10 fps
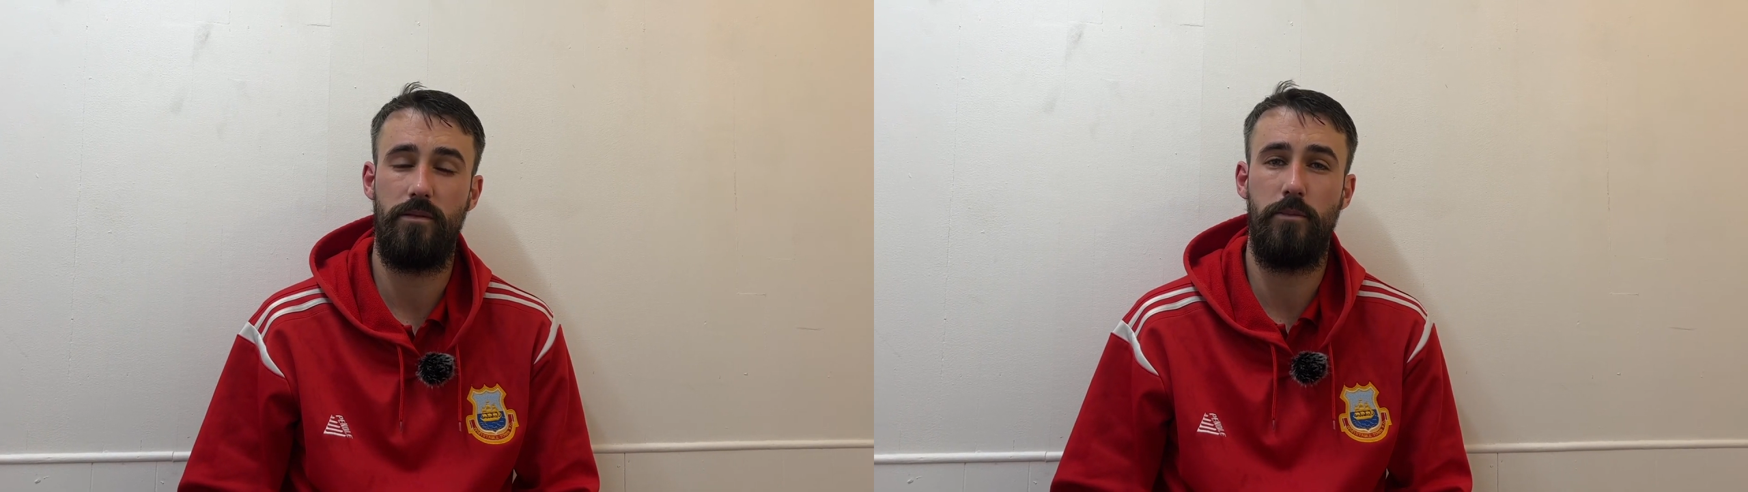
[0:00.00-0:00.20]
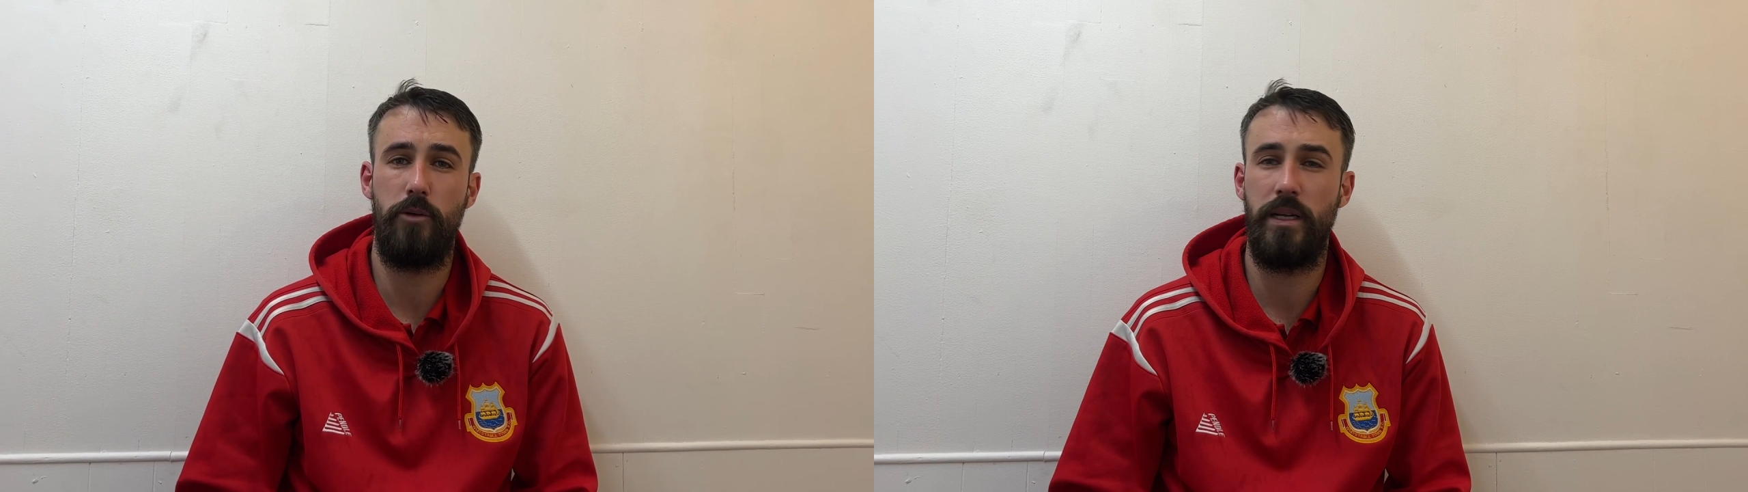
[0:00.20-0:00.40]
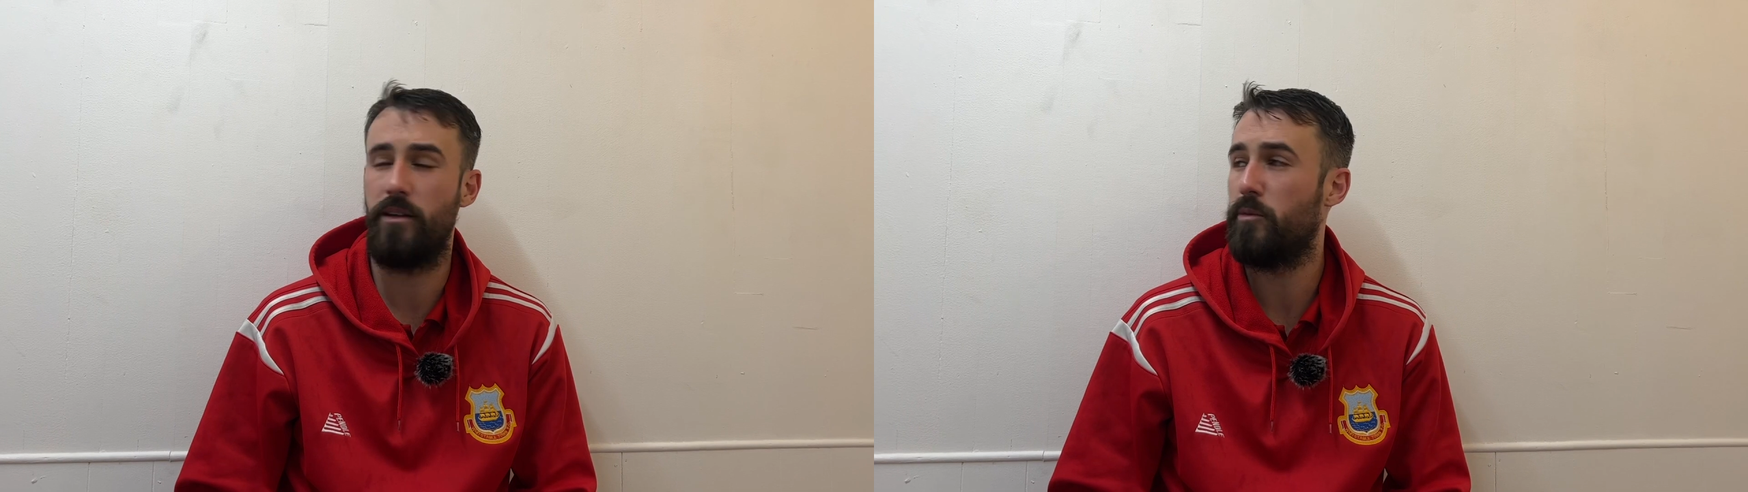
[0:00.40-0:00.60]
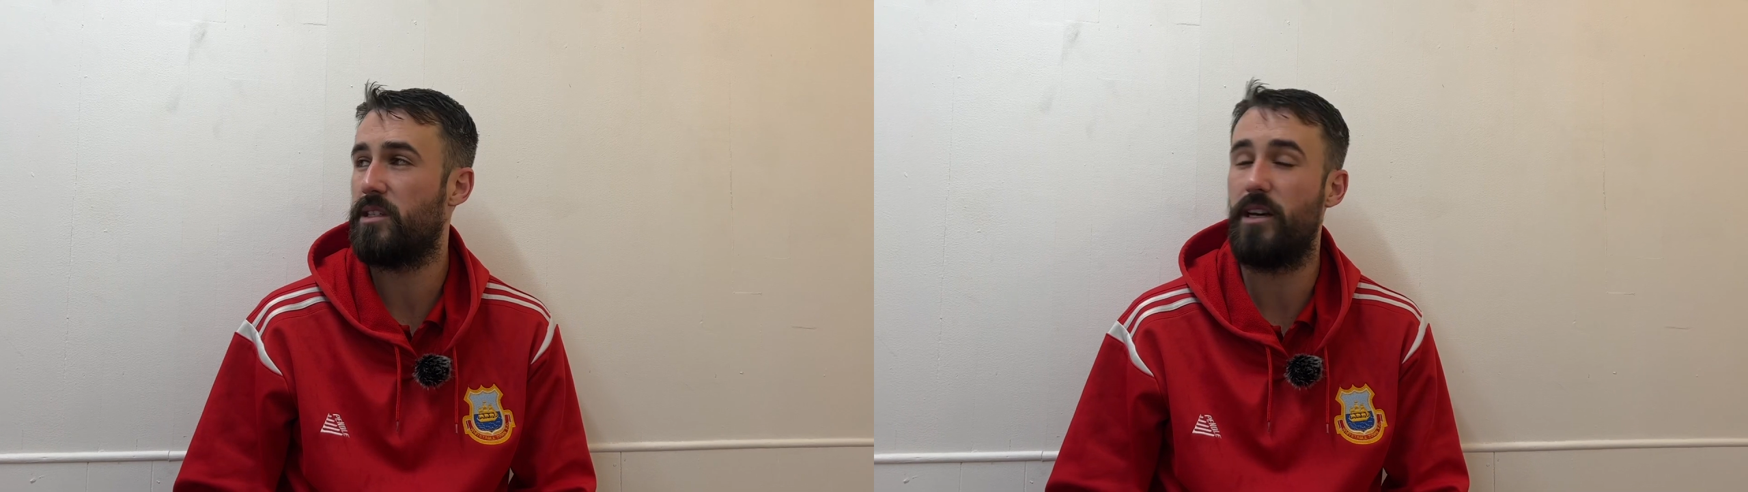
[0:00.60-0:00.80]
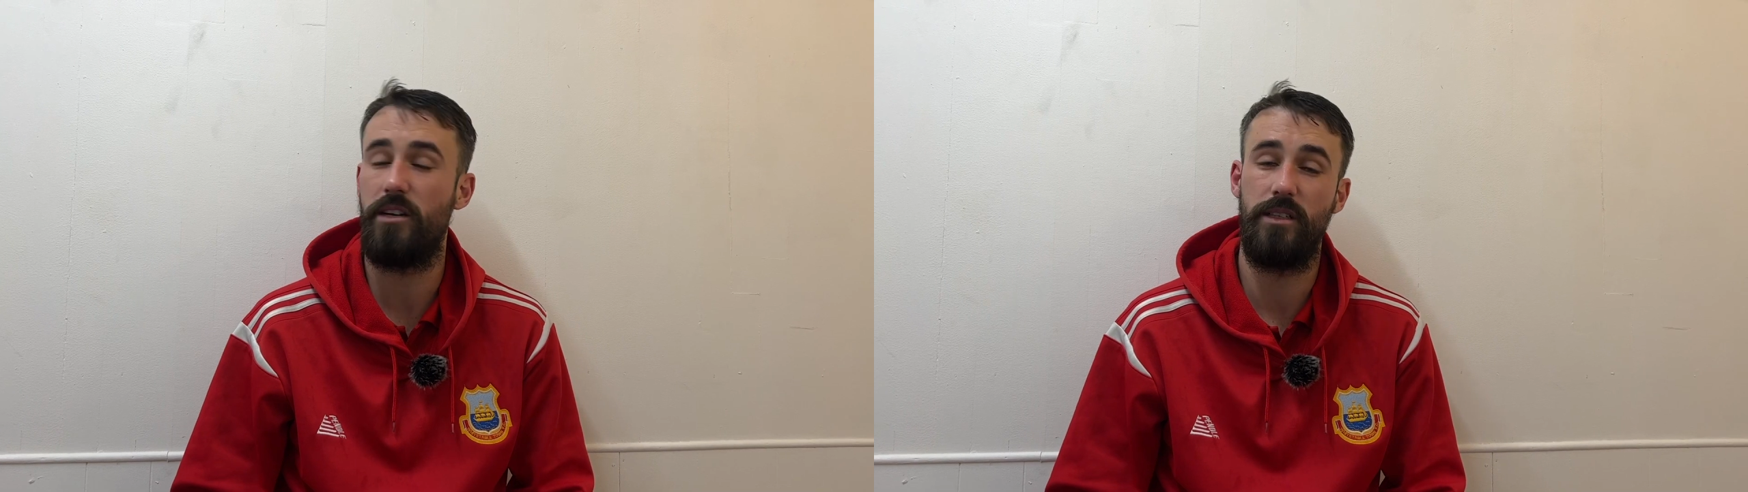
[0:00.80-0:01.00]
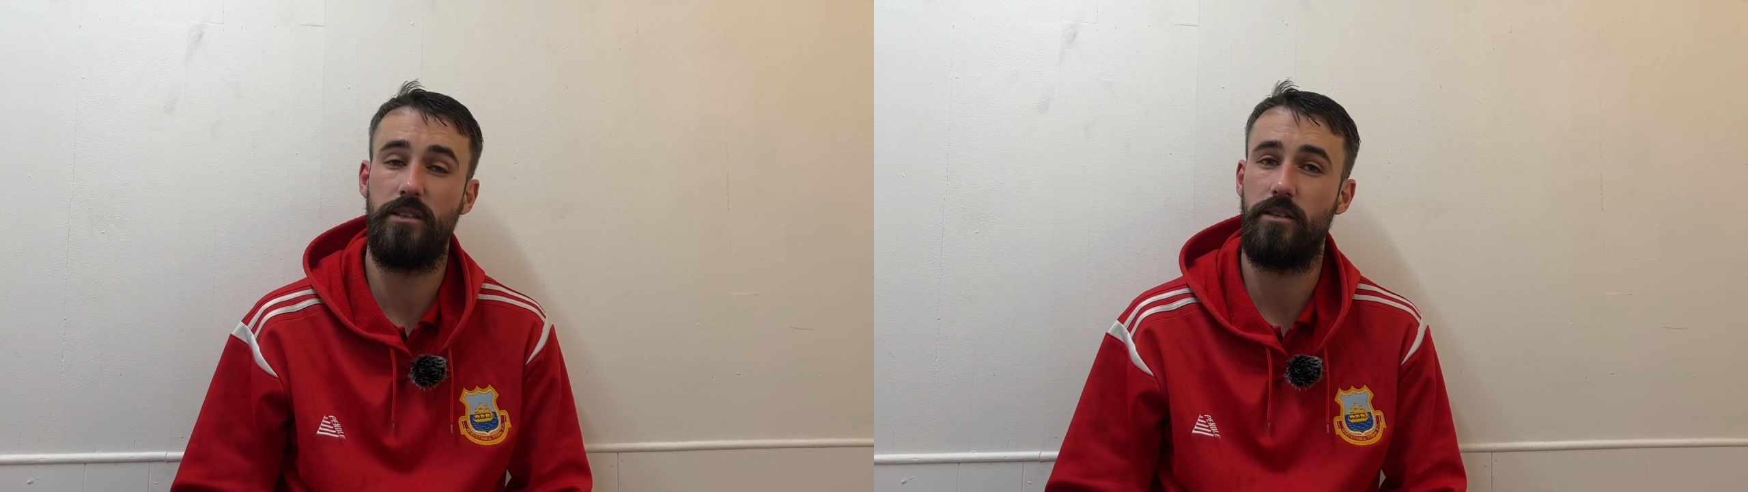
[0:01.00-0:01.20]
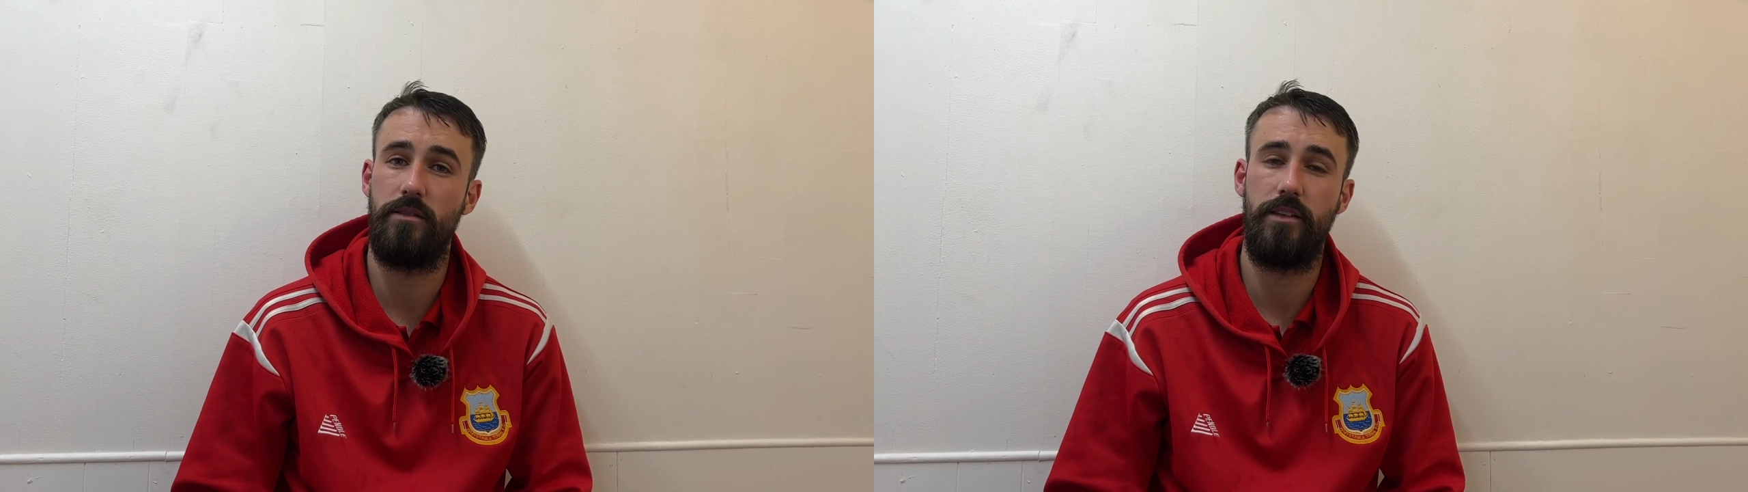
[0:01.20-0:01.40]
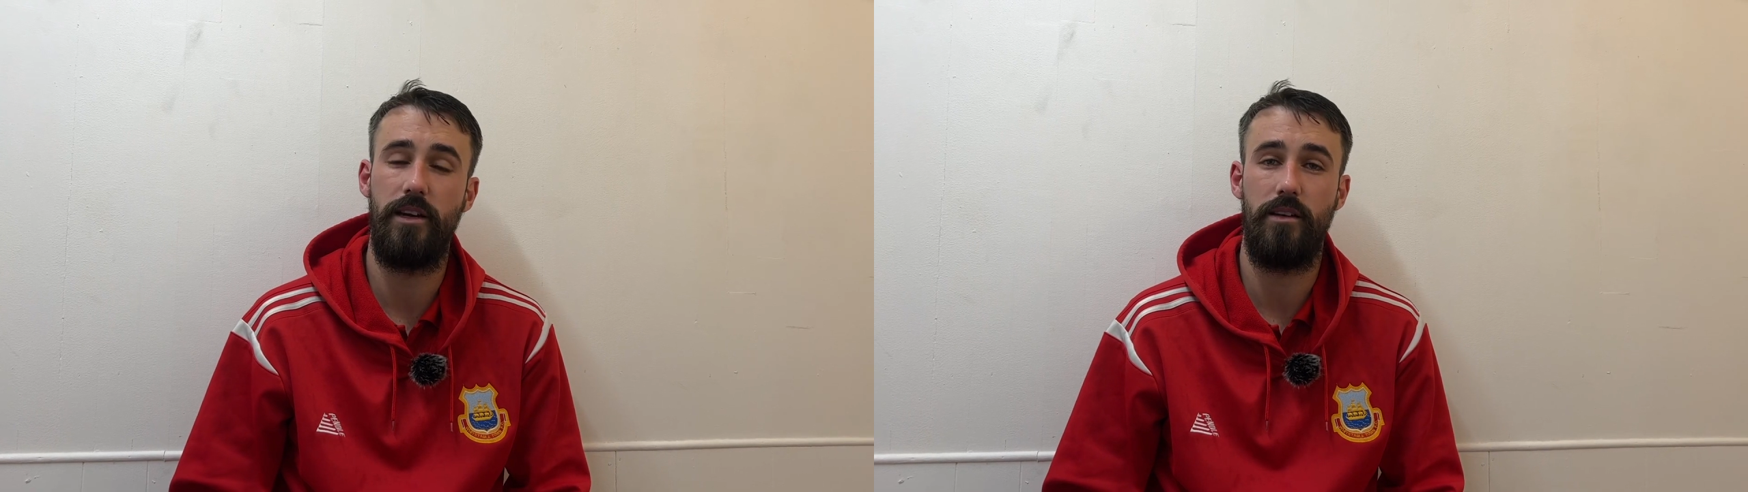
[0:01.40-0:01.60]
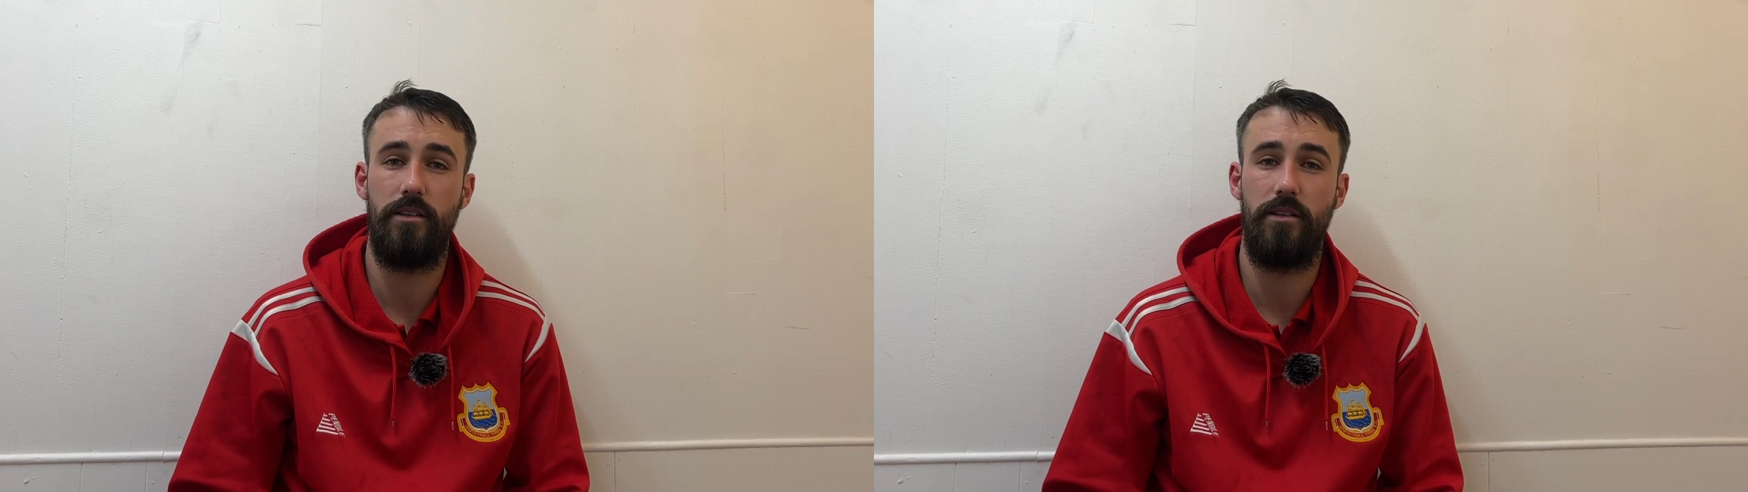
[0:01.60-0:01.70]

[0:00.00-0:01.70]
the momentum was there, and yeah,